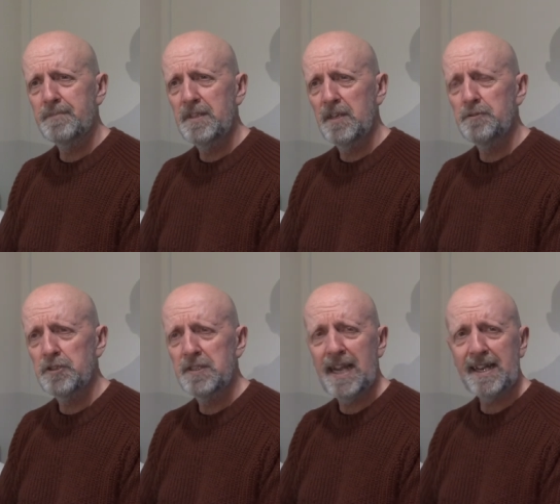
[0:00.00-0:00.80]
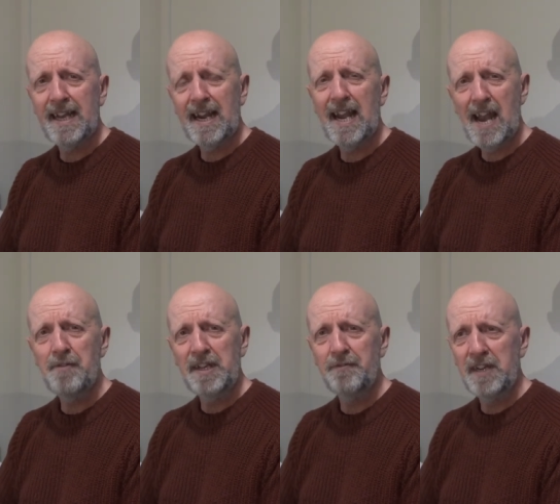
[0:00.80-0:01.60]
you know, just lacked that
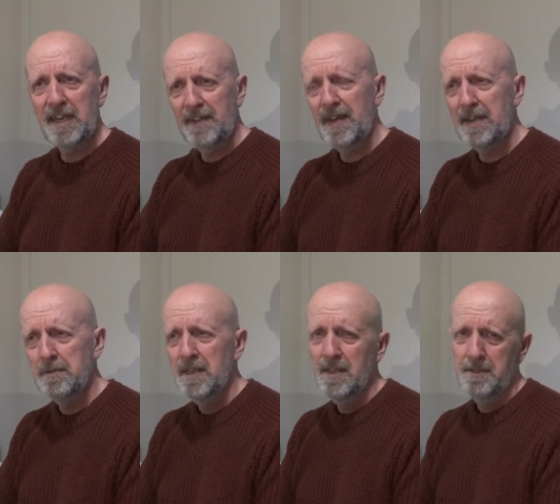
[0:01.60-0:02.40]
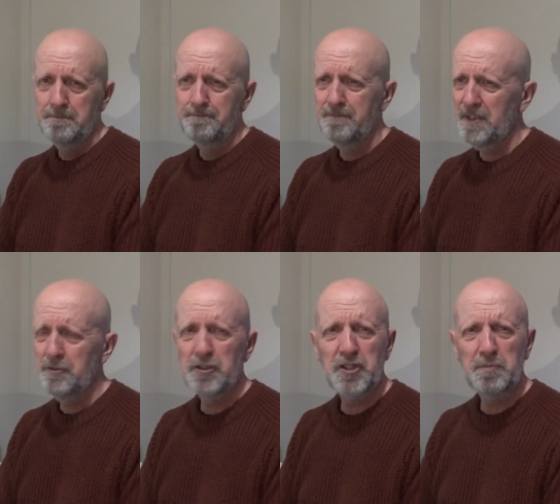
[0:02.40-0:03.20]
clarity really, that it's
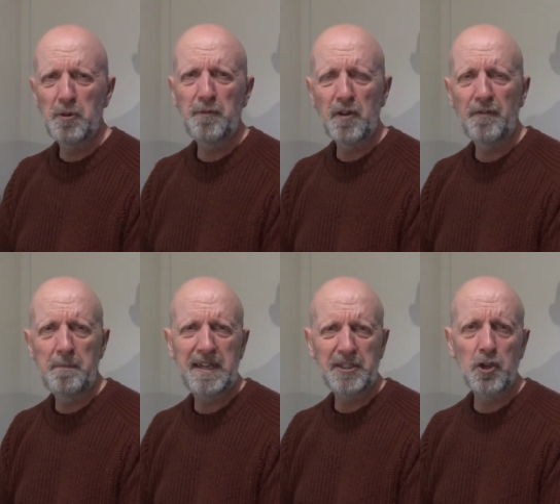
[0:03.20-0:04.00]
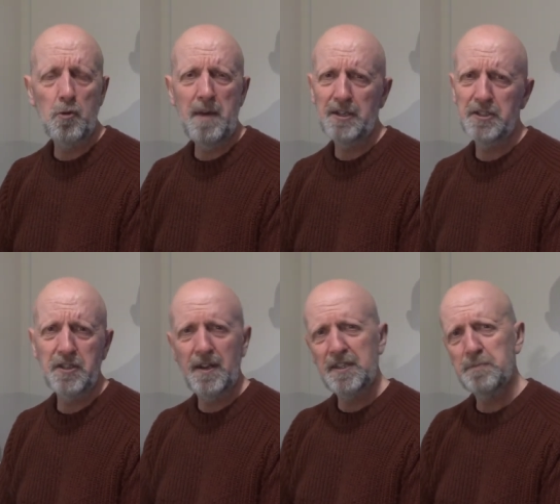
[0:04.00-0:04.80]
just smoothed off a bit too much. It's
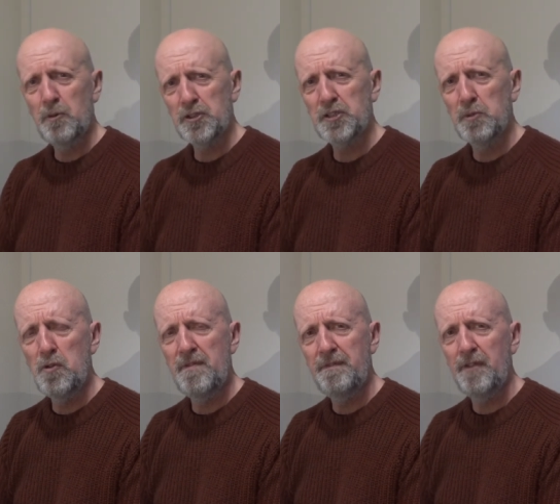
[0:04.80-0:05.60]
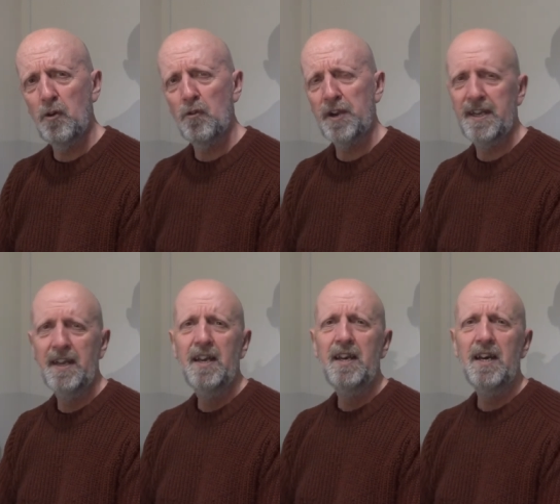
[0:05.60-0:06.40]
like let's put a smoothing filter on it
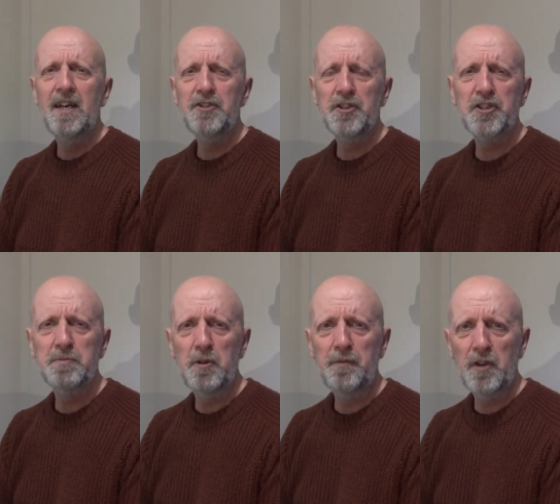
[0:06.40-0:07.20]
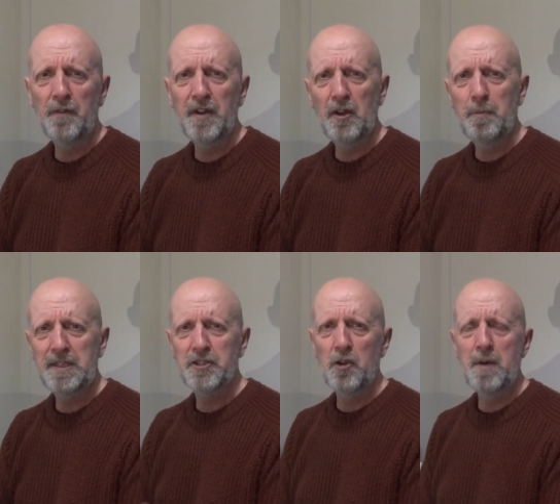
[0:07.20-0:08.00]
and just smoothed it off a little
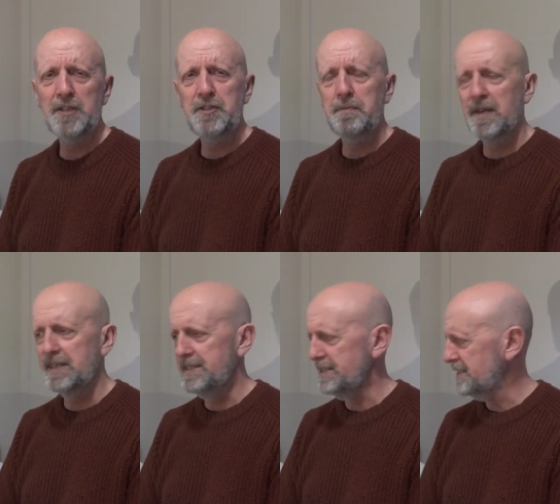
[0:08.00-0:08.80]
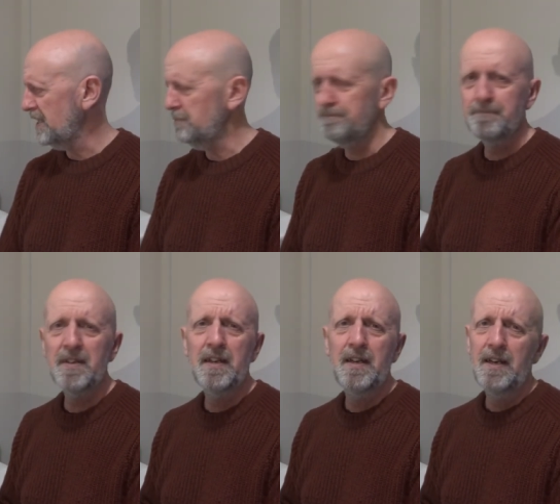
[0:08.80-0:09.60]
bit too much in places. So,
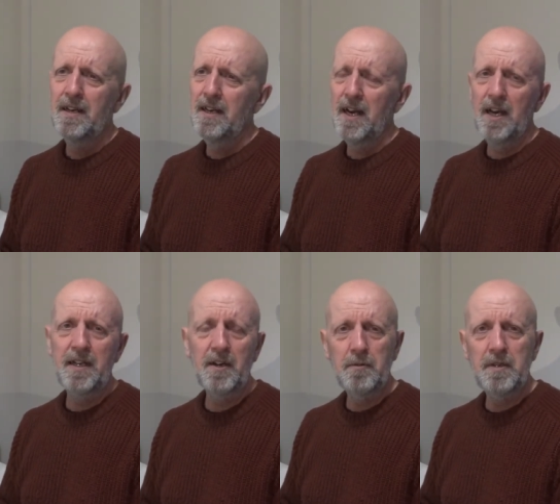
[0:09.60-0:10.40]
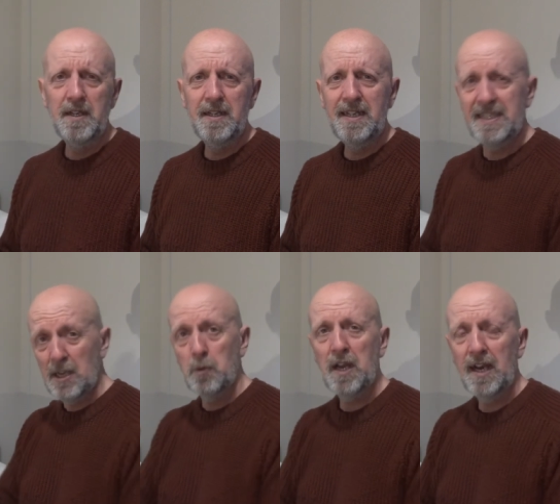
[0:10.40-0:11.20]
you know, it's
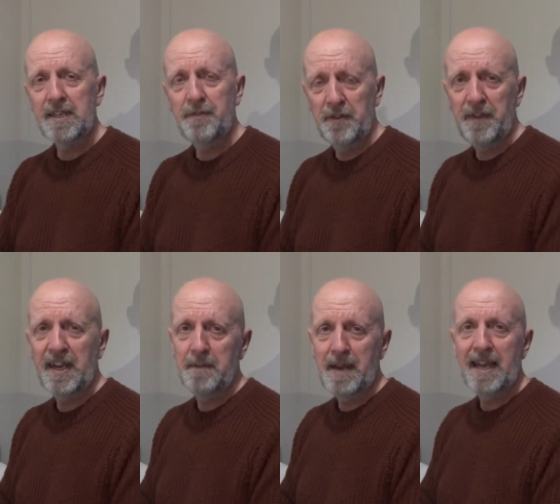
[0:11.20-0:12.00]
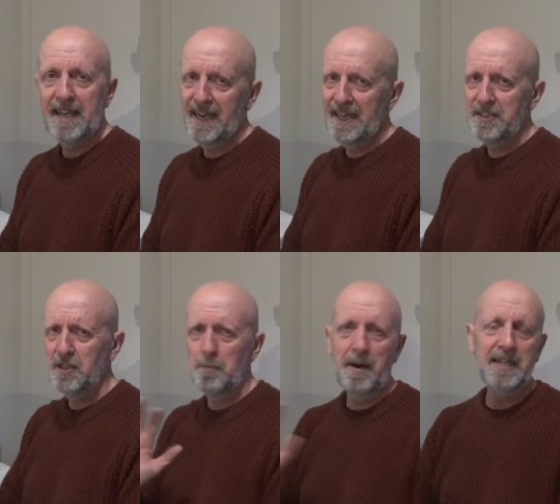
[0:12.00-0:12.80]
okay if you're thinking about getting this,
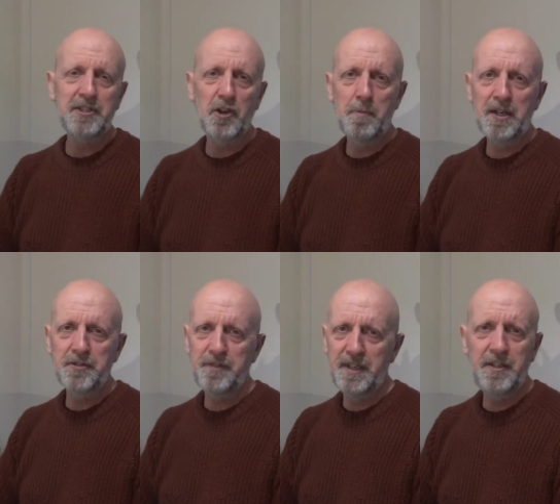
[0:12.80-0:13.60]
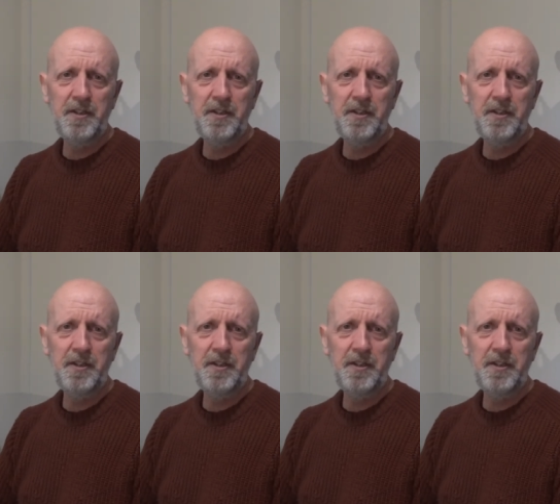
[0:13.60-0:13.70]
don't pay too much for it,